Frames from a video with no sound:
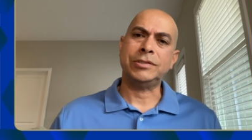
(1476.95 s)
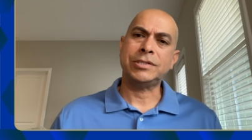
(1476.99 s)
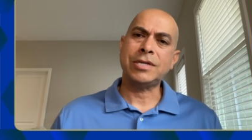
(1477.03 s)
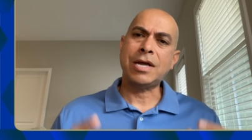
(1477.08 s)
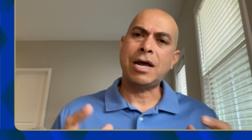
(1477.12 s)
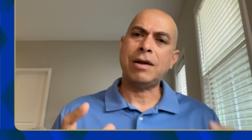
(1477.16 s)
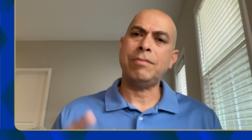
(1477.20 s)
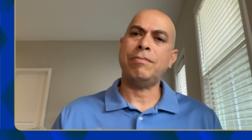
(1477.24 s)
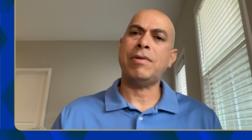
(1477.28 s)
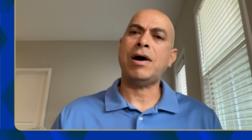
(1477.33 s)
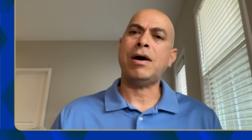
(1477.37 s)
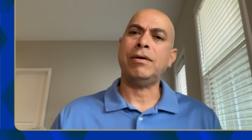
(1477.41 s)
It's
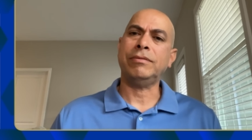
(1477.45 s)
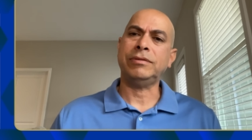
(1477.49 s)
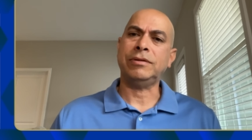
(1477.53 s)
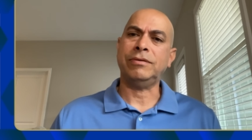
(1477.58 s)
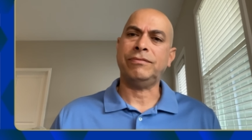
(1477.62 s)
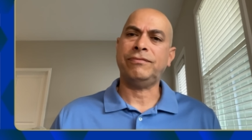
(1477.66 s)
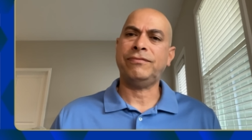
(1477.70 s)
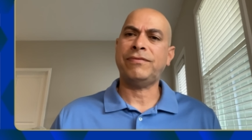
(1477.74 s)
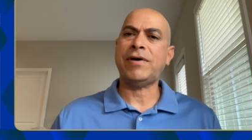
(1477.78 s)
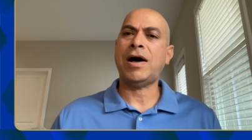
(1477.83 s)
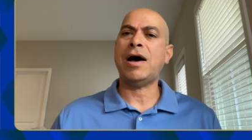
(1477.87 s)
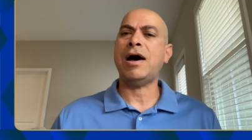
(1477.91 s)
not about
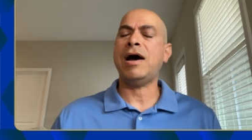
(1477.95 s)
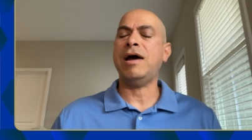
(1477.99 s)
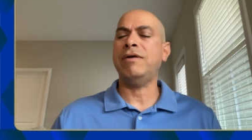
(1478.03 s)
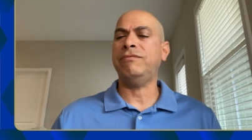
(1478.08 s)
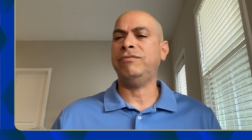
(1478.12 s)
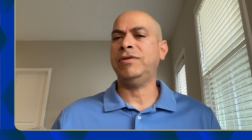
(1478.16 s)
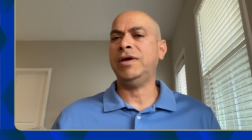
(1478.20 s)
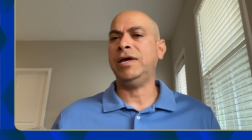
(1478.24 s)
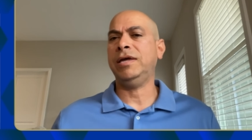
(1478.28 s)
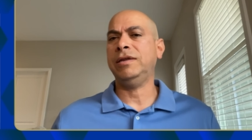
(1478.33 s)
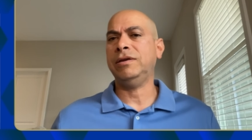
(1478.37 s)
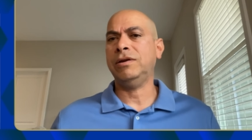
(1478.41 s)
the
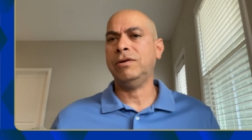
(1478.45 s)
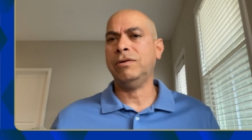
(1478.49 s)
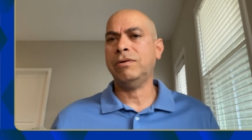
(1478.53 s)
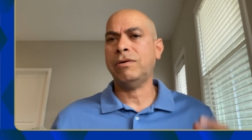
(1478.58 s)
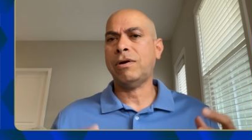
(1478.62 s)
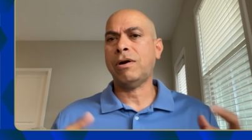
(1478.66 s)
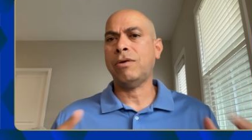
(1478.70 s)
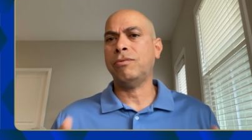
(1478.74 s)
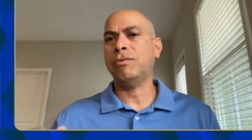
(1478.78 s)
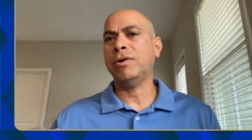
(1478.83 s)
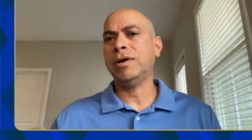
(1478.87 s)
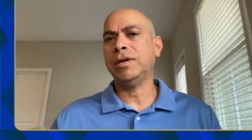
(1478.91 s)
5 that
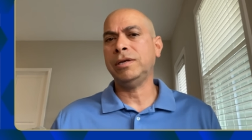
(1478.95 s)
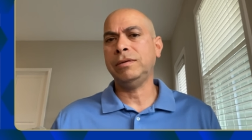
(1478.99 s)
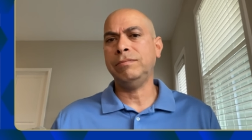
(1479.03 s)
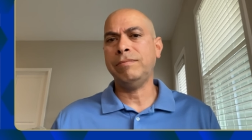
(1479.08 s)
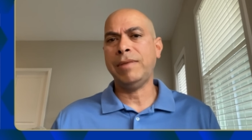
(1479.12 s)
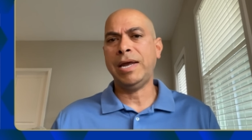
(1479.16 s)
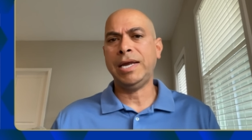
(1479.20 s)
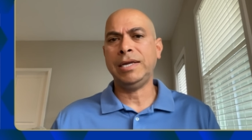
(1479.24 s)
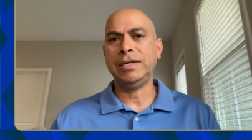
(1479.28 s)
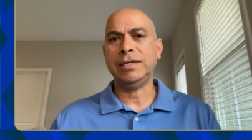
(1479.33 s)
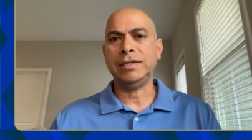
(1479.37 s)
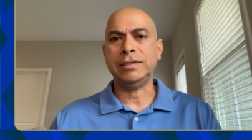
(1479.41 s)
are
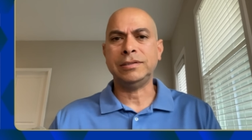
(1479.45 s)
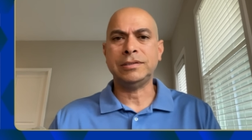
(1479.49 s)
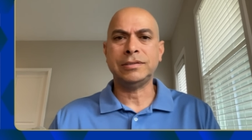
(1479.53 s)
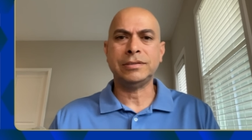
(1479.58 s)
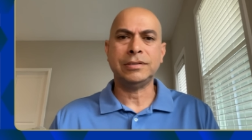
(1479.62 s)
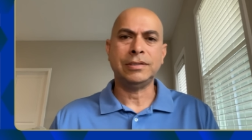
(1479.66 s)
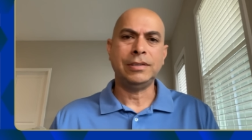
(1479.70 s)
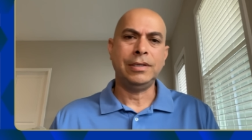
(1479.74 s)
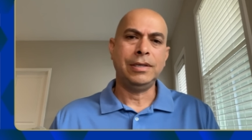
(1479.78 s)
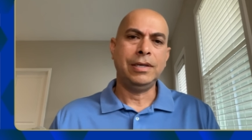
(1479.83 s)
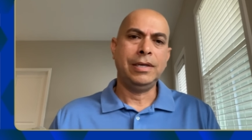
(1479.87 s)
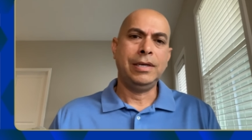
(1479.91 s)
running
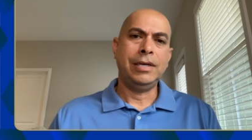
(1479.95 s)
maintenance.